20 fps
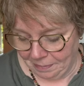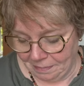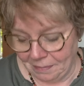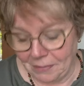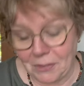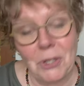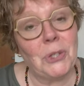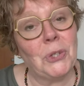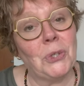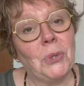
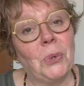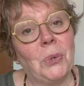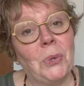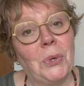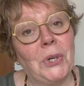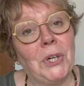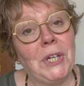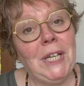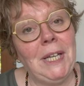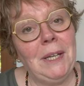the
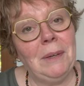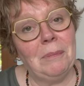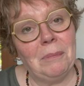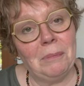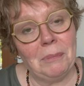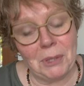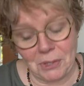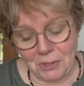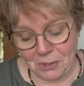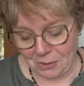story,
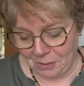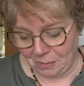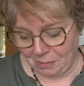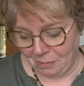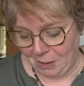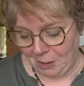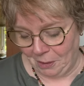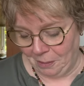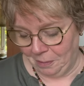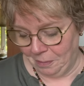but
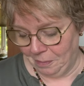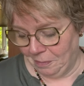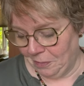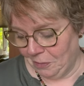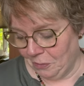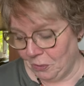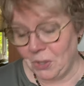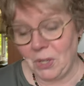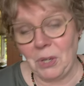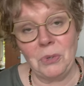well,
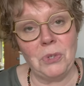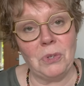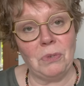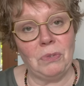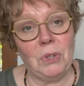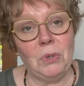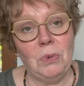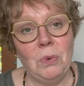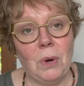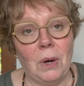for those
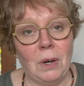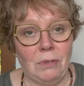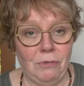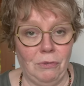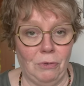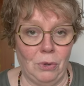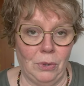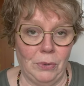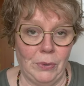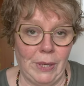of you who are
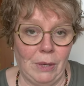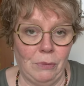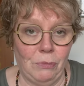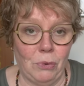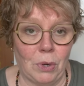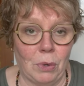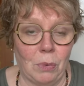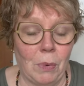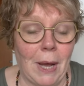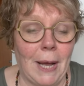following
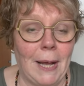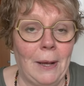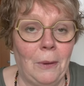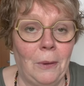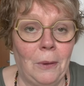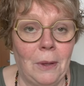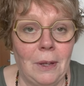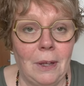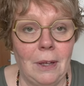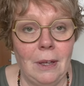for a
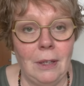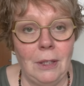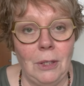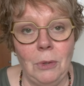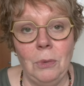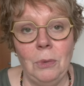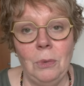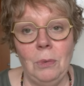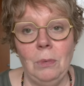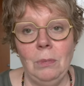while,
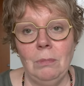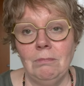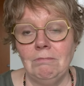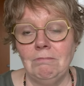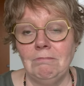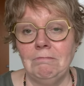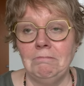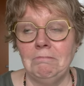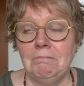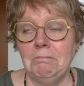you
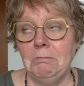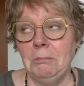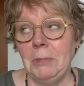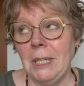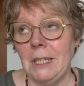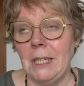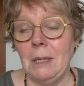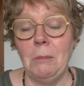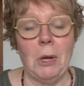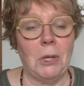
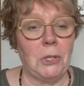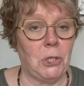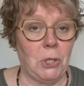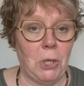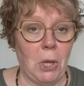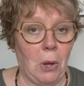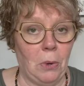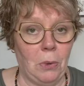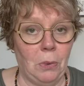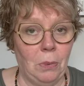pretty much
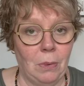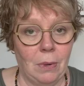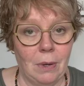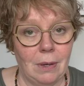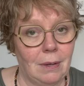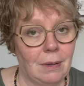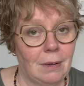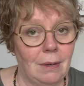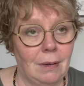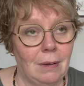know
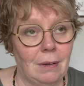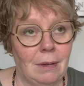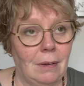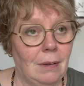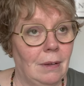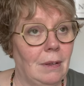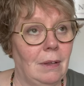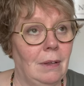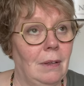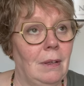
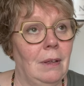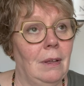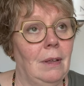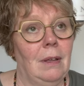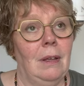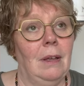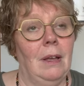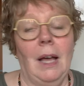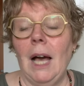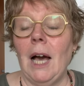
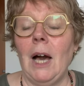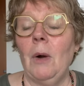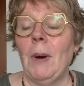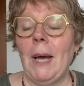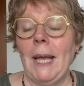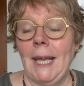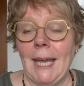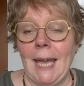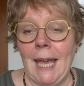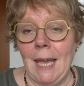how
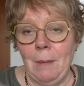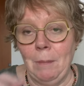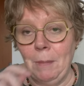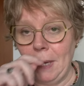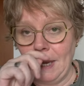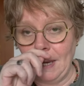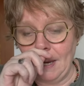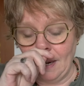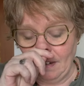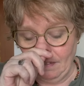I came
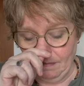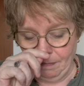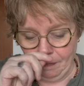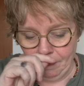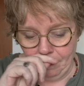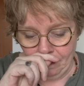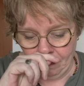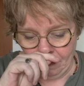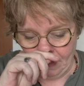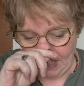here
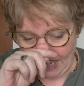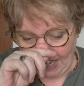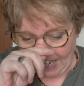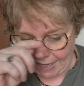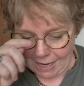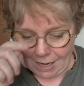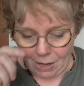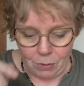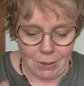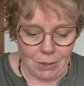and
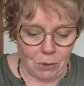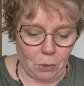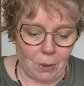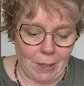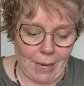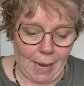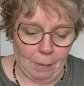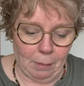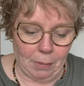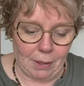how it all
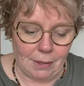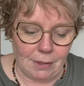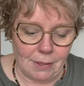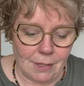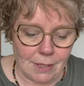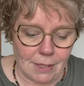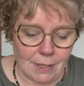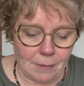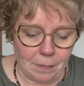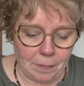
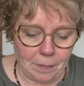happened.